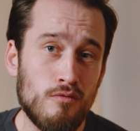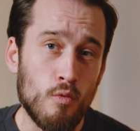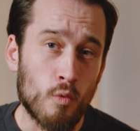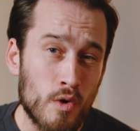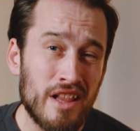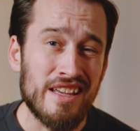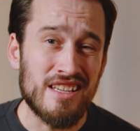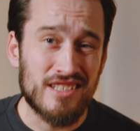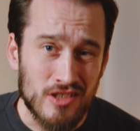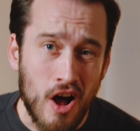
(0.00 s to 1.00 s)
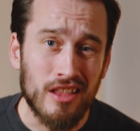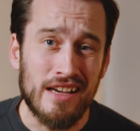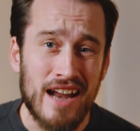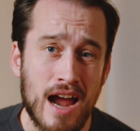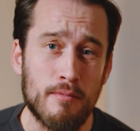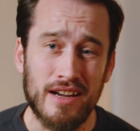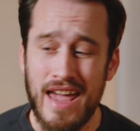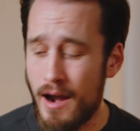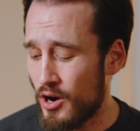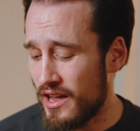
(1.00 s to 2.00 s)
really solid hybrid
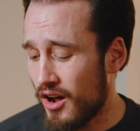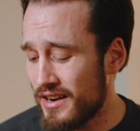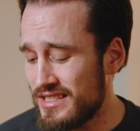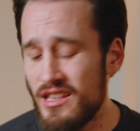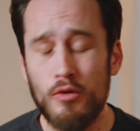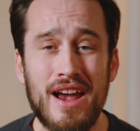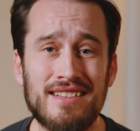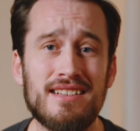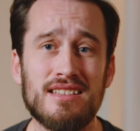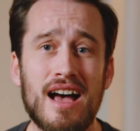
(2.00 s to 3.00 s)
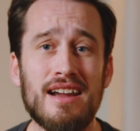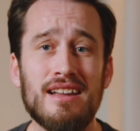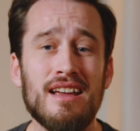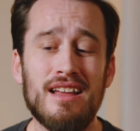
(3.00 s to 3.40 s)
camera, and honestly, the way it's designed,